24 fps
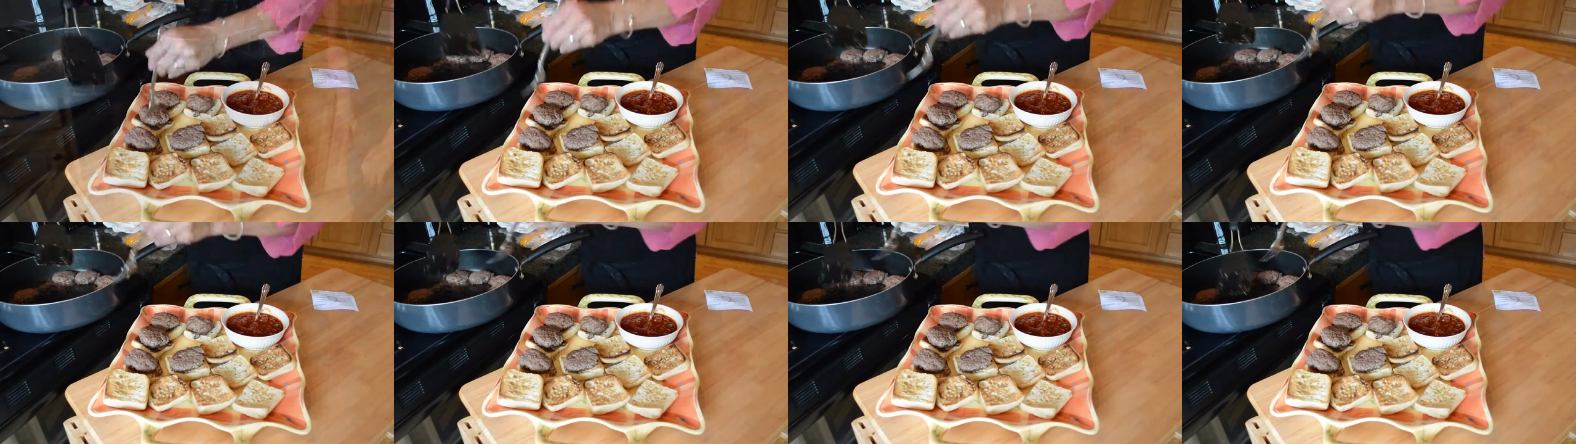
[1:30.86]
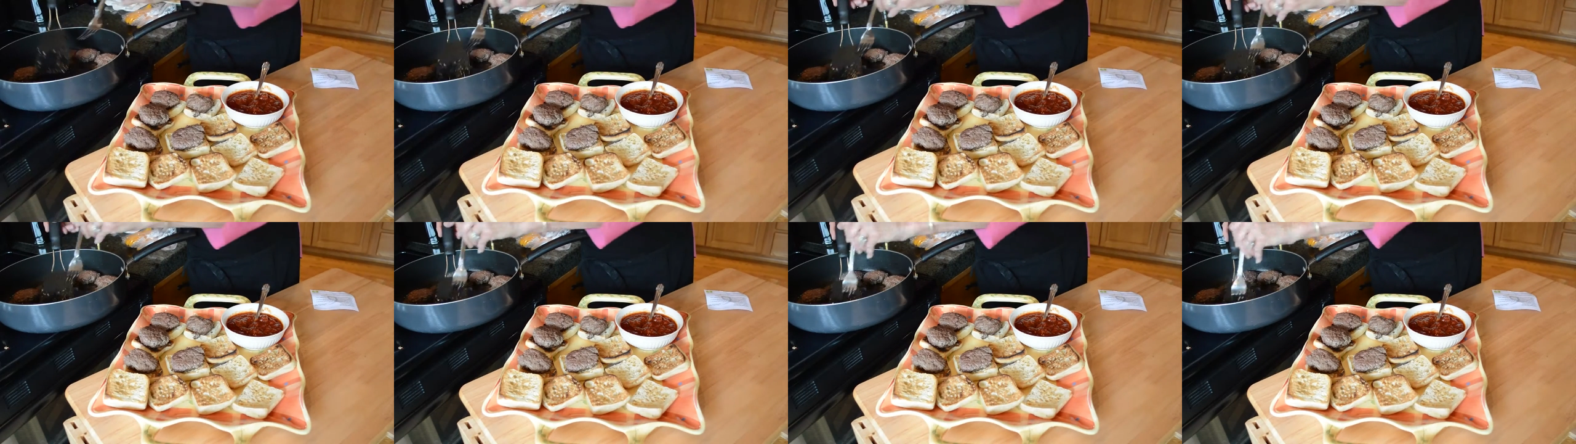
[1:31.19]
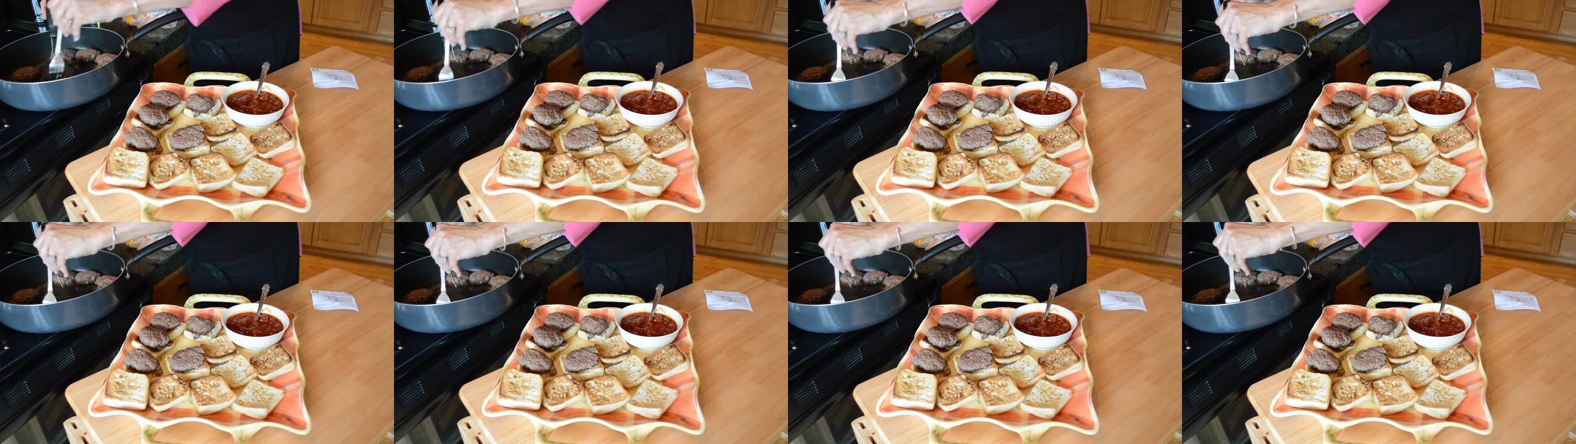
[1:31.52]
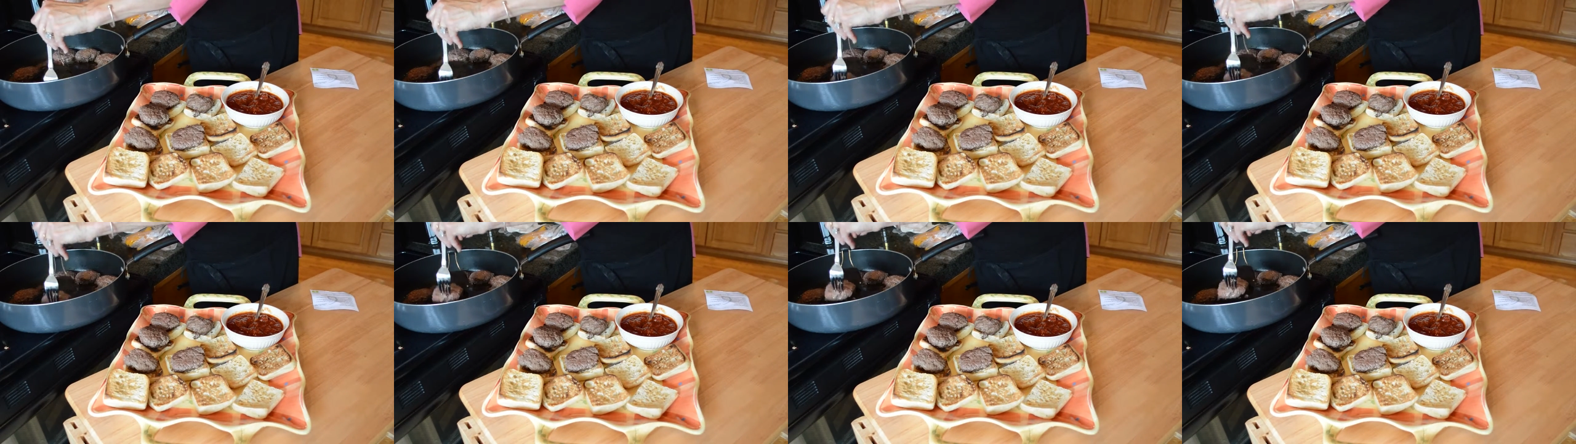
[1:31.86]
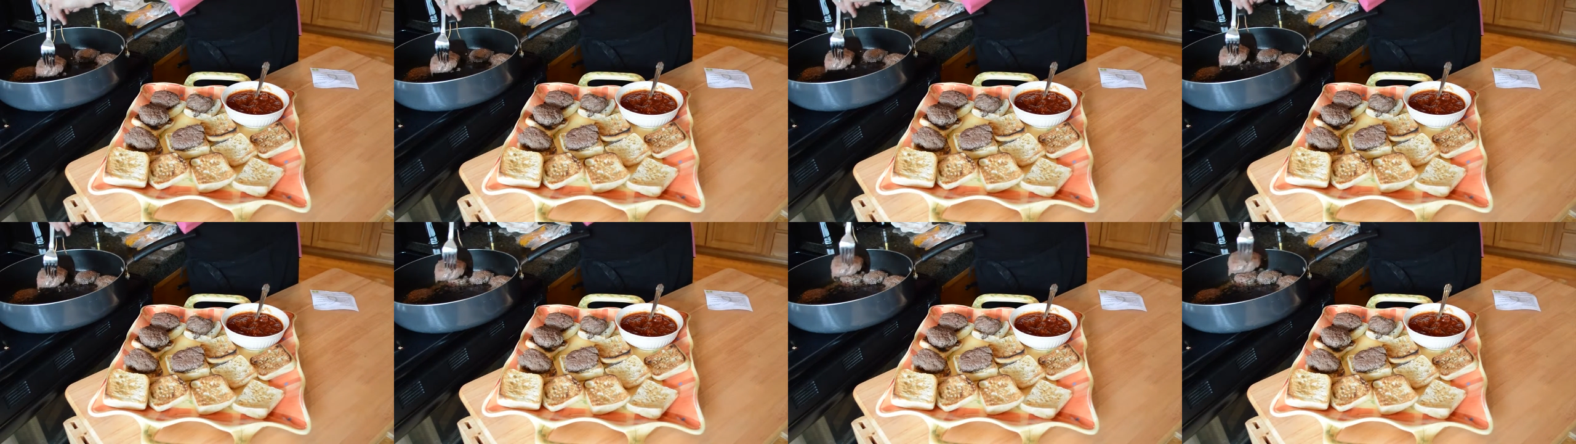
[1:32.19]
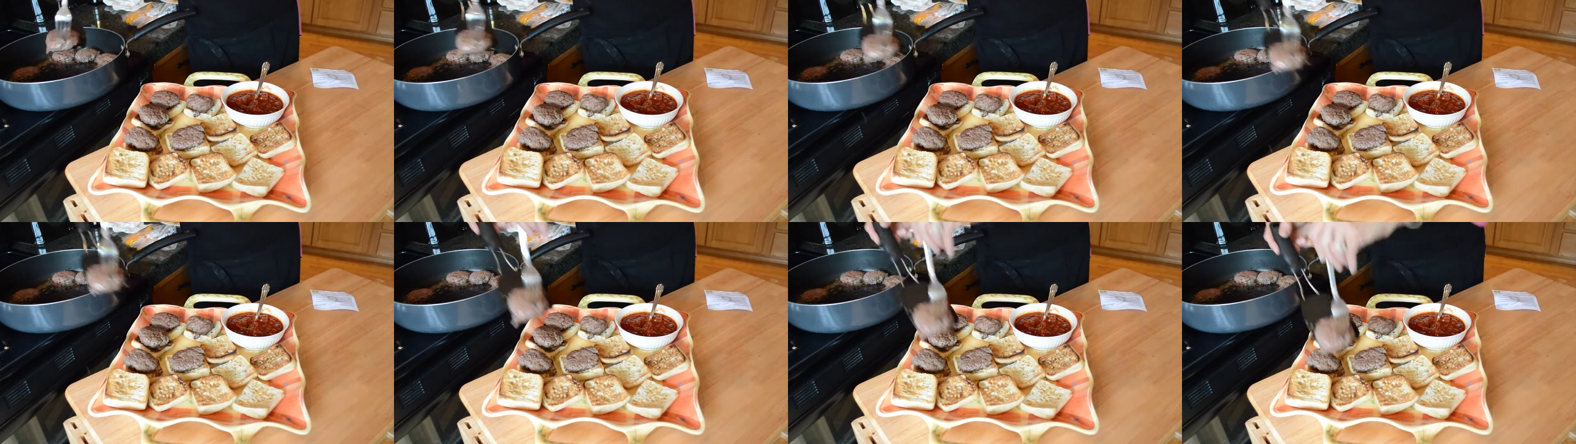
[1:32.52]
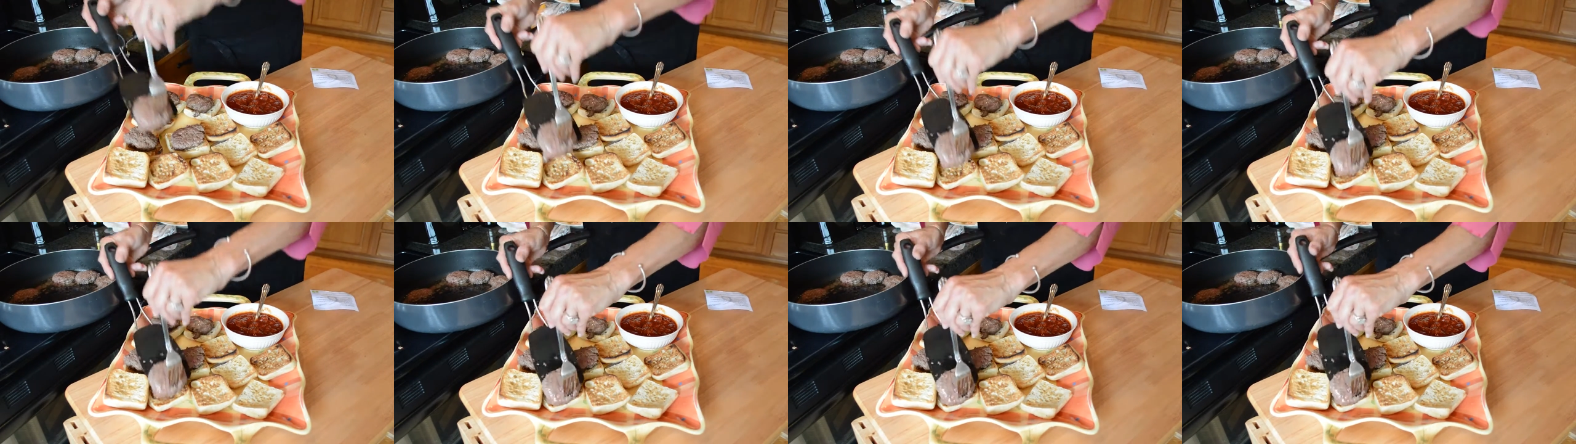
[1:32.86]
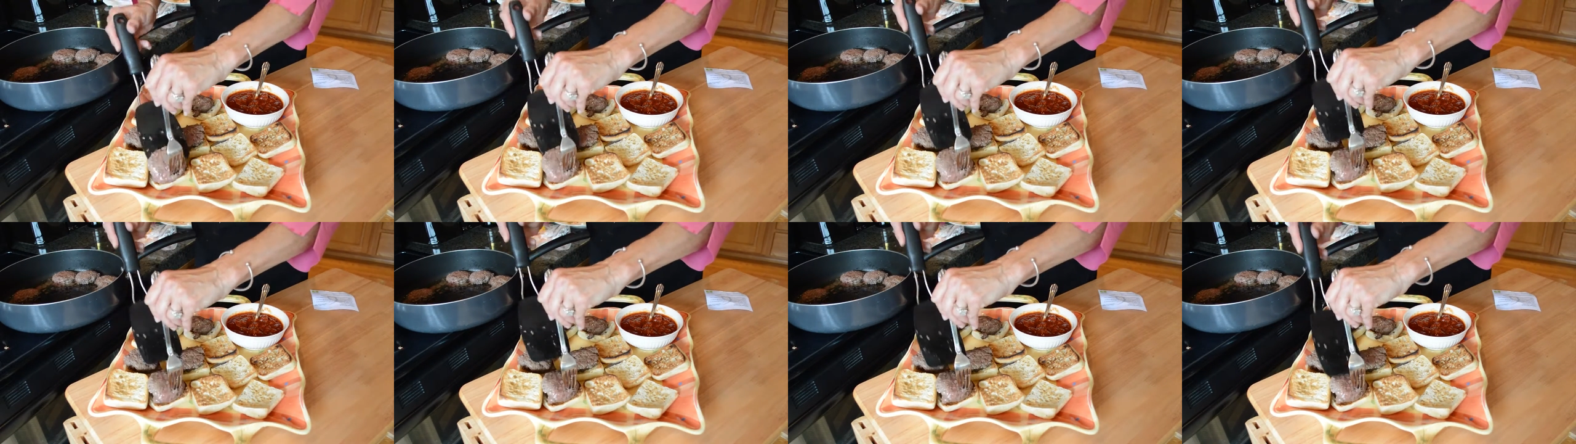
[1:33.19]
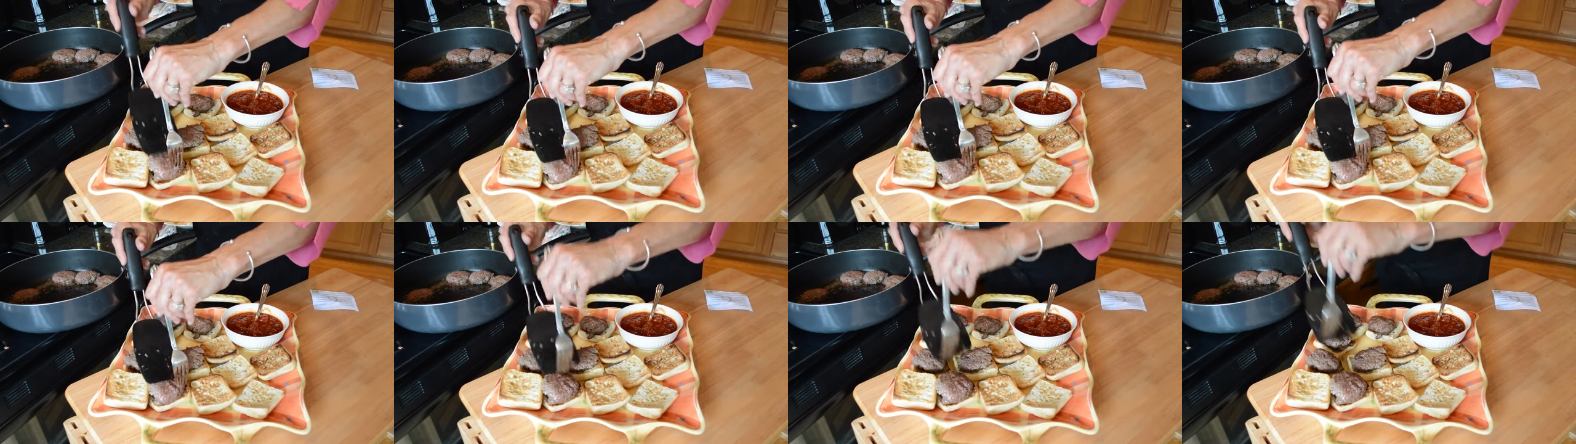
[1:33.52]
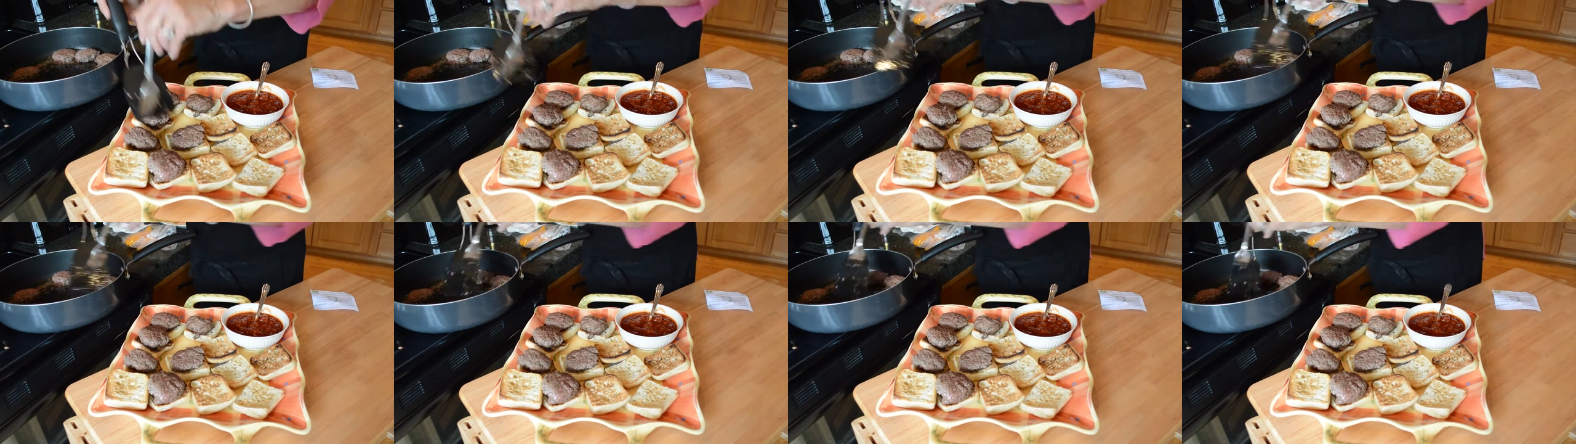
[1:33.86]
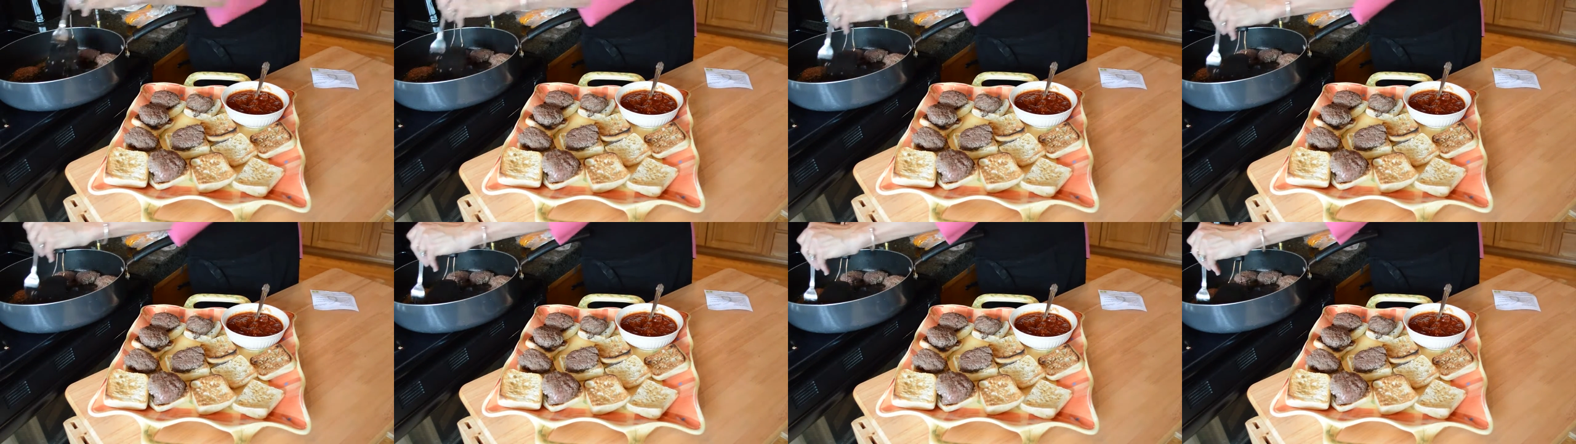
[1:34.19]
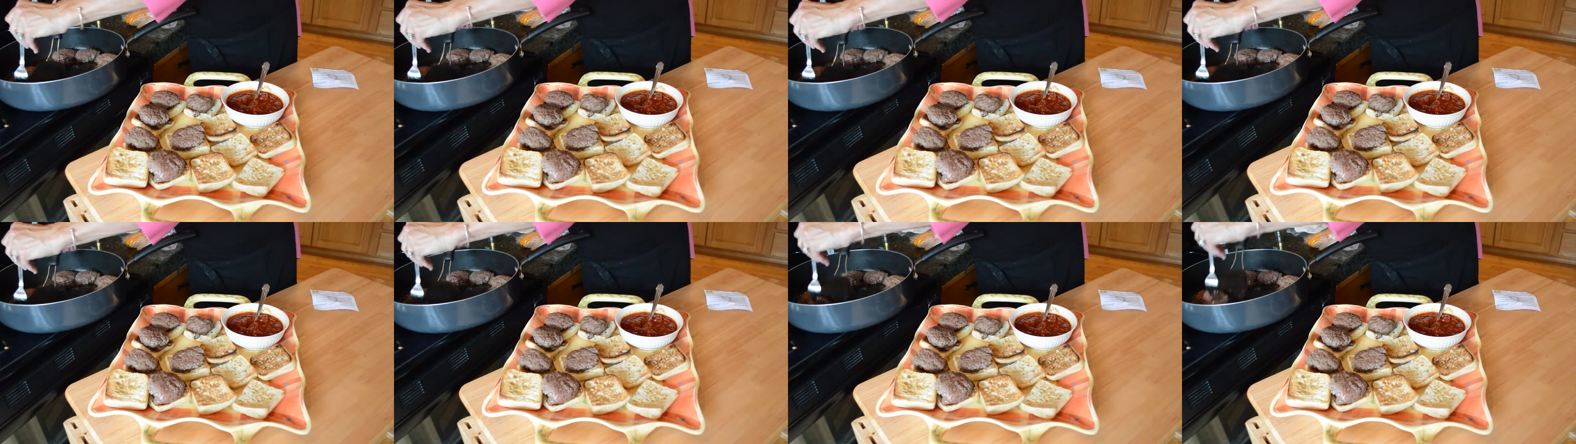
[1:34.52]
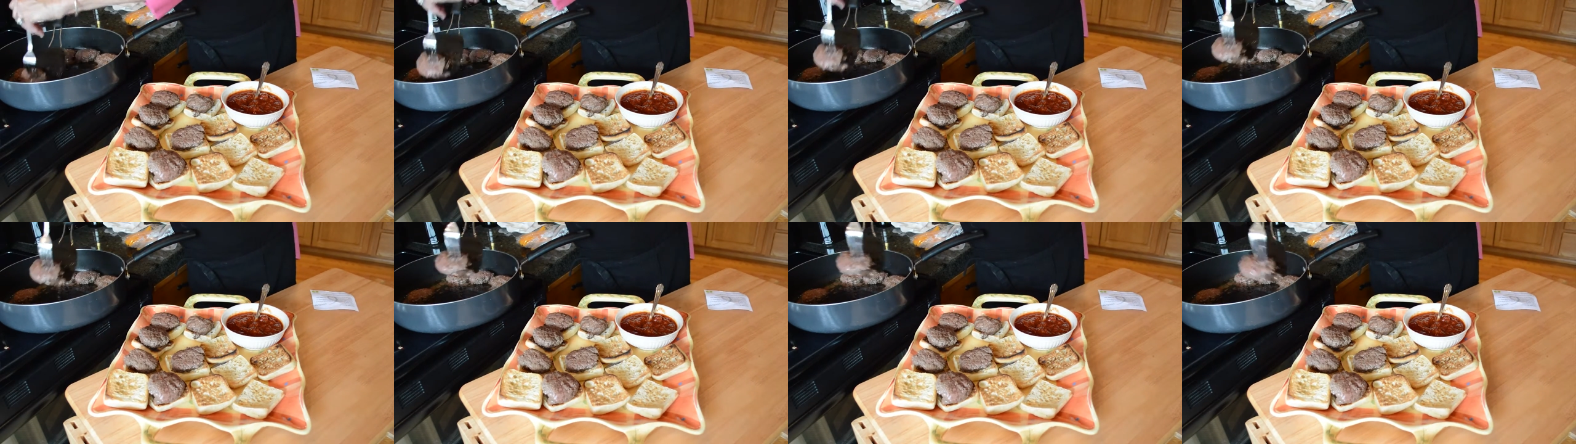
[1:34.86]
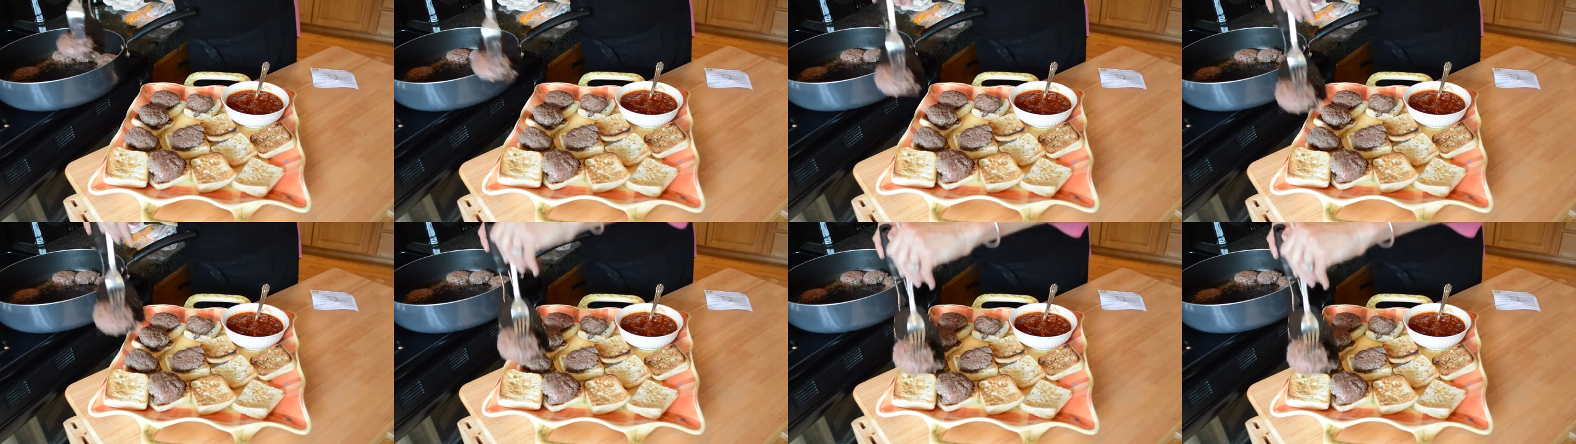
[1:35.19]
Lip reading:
(no speaker visible)